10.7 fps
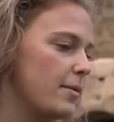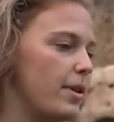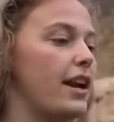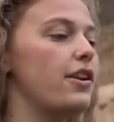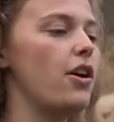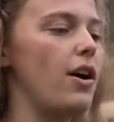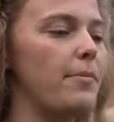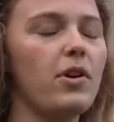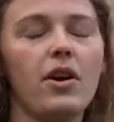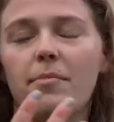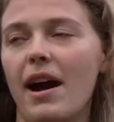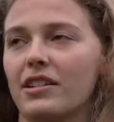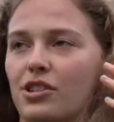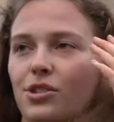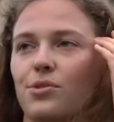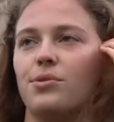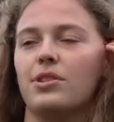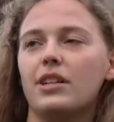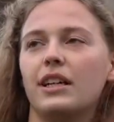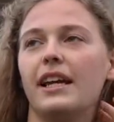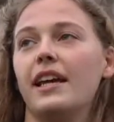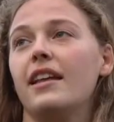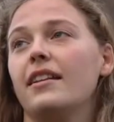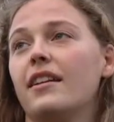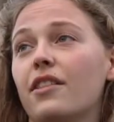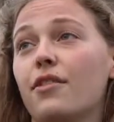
but I know I'm going back to school in